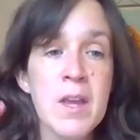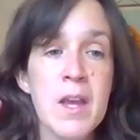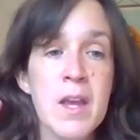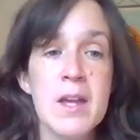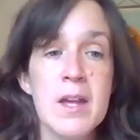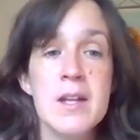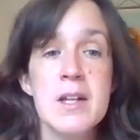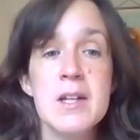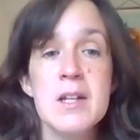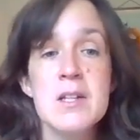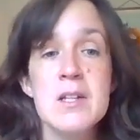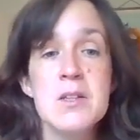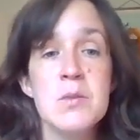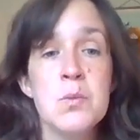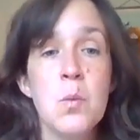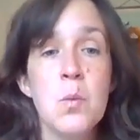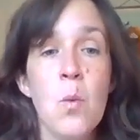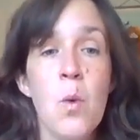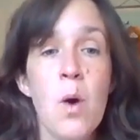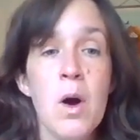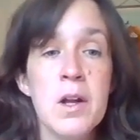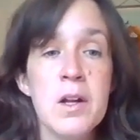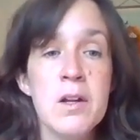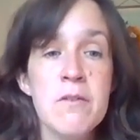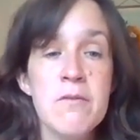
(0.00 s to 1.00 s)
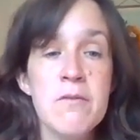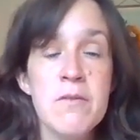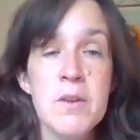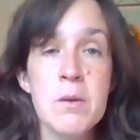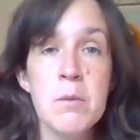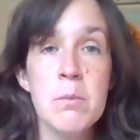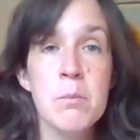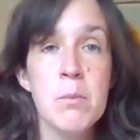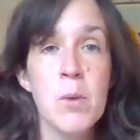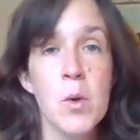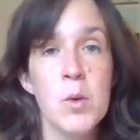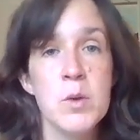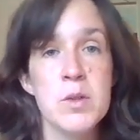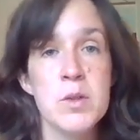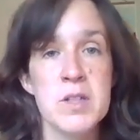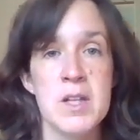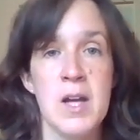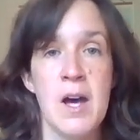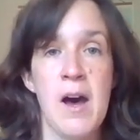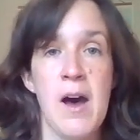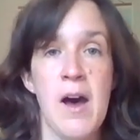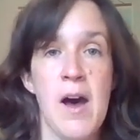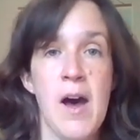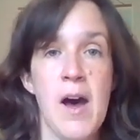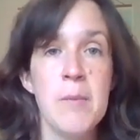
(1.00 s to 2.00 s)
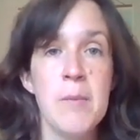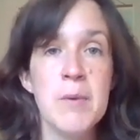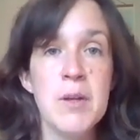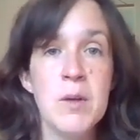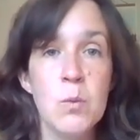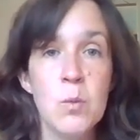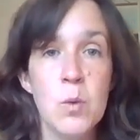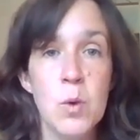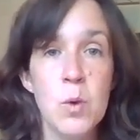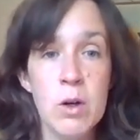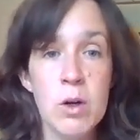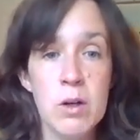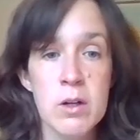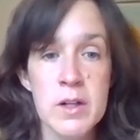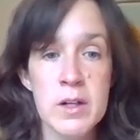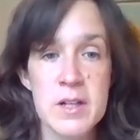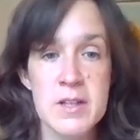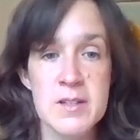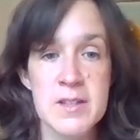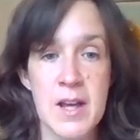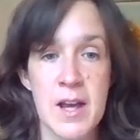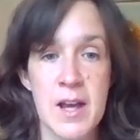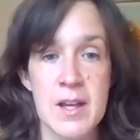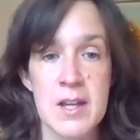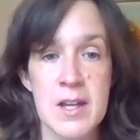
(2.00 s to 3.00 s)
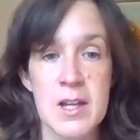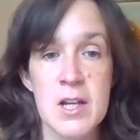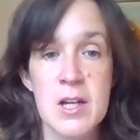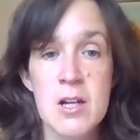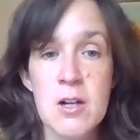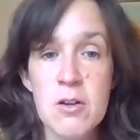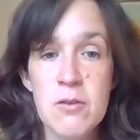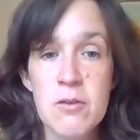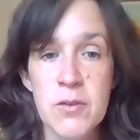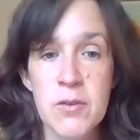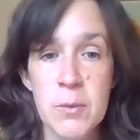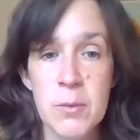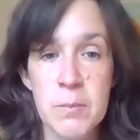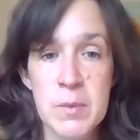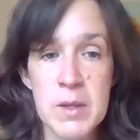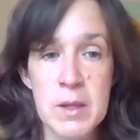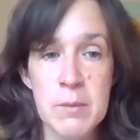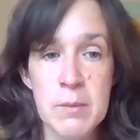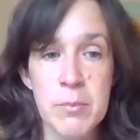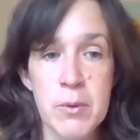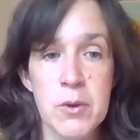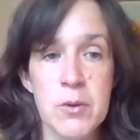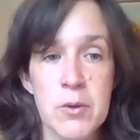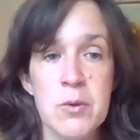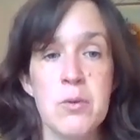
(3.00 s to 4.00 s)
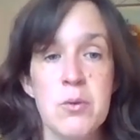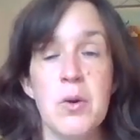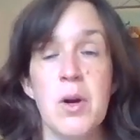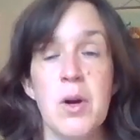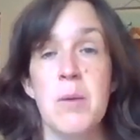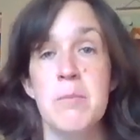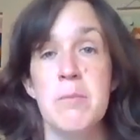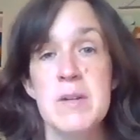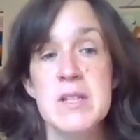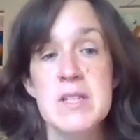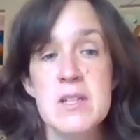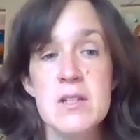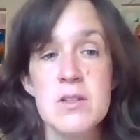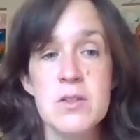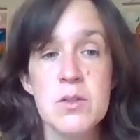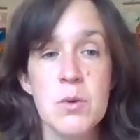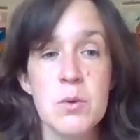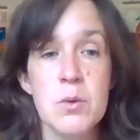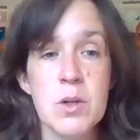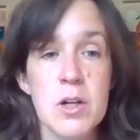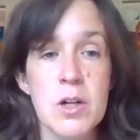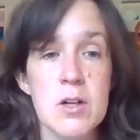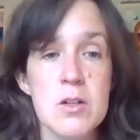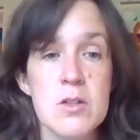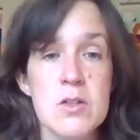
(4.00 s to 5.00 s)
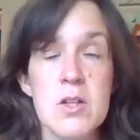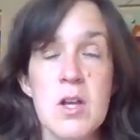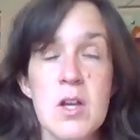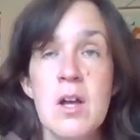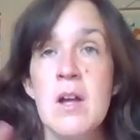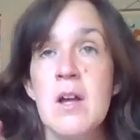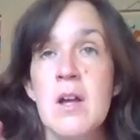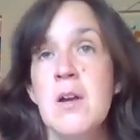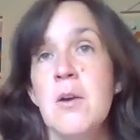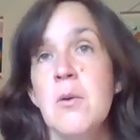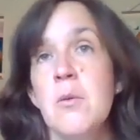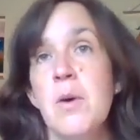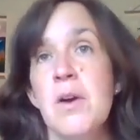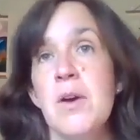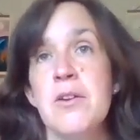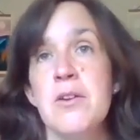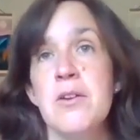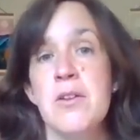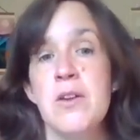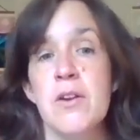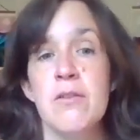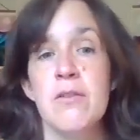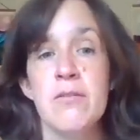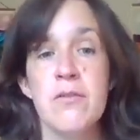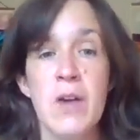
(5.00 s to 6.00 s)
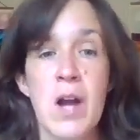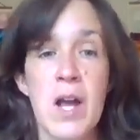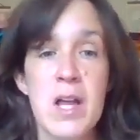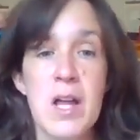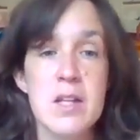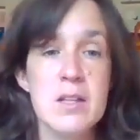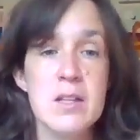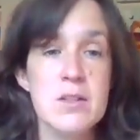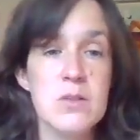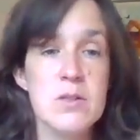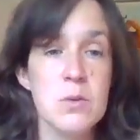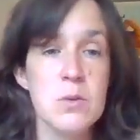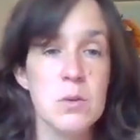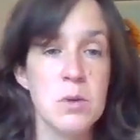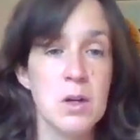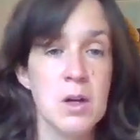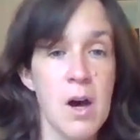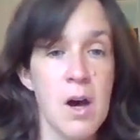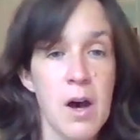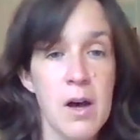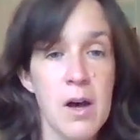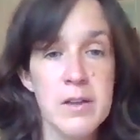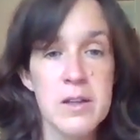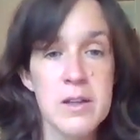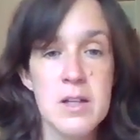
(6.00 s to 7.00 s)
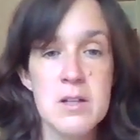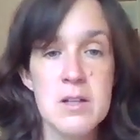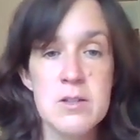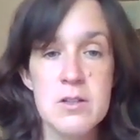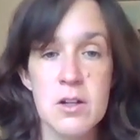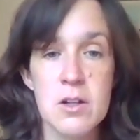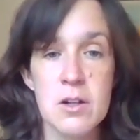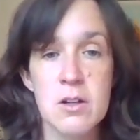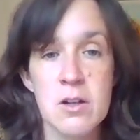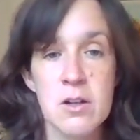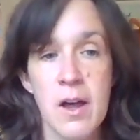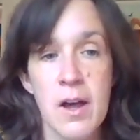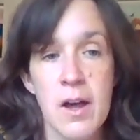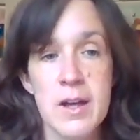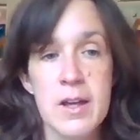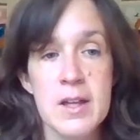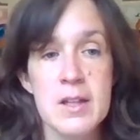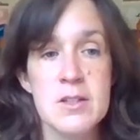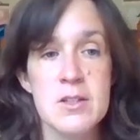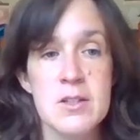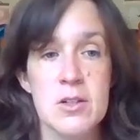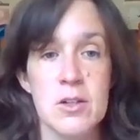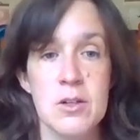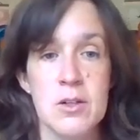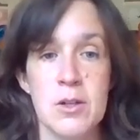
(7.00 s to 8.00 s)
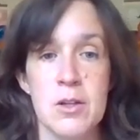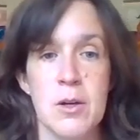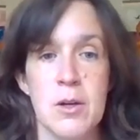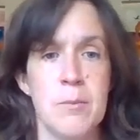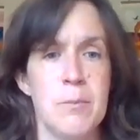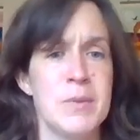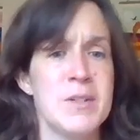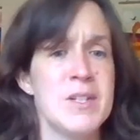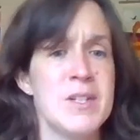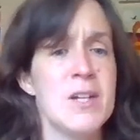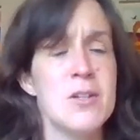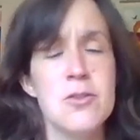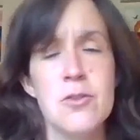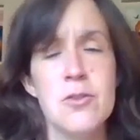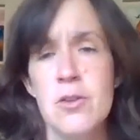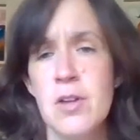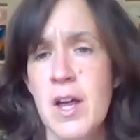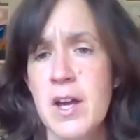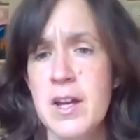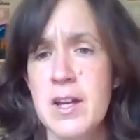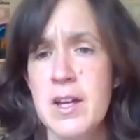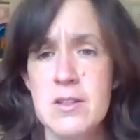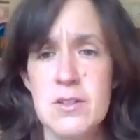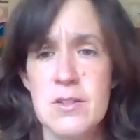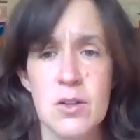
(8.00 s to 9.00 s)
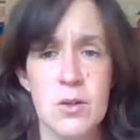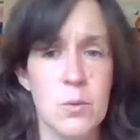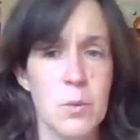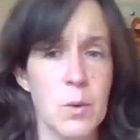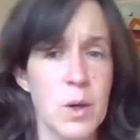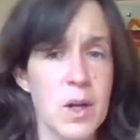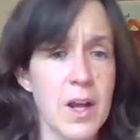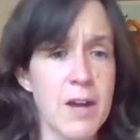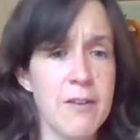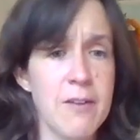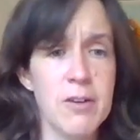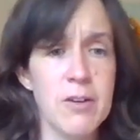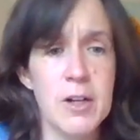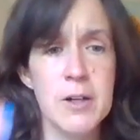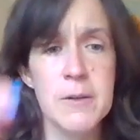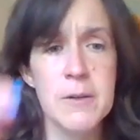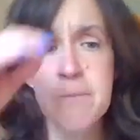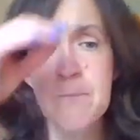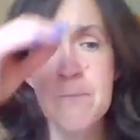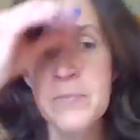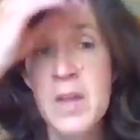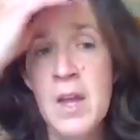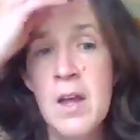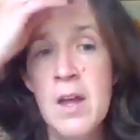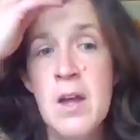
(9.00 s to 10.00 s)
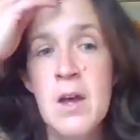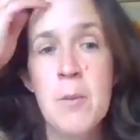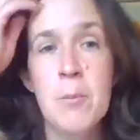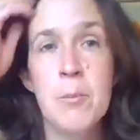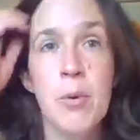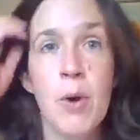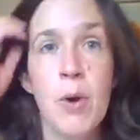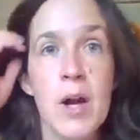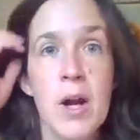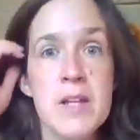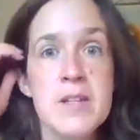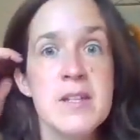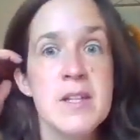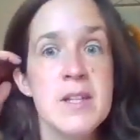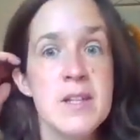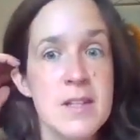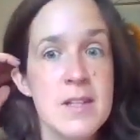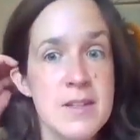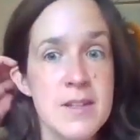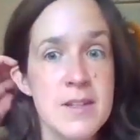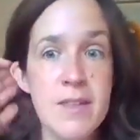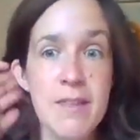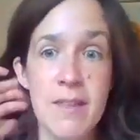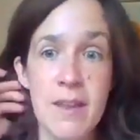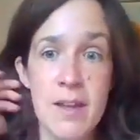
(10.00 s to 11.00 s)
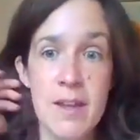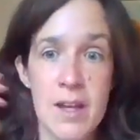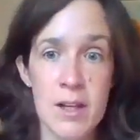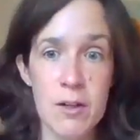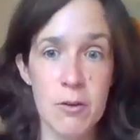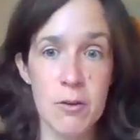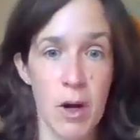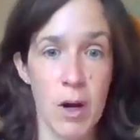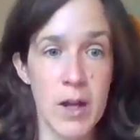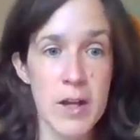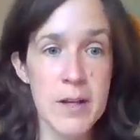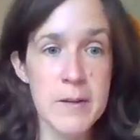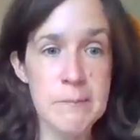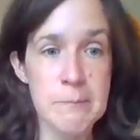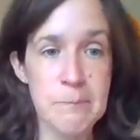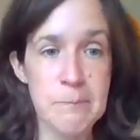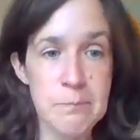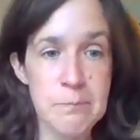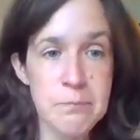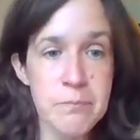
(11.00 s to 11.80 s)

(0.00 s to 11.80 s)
And it is one of the most common worries I hear from people who are business owners, whether they're friends or colleagues or clients or potential clients or whatever. Pricing is a thing, right?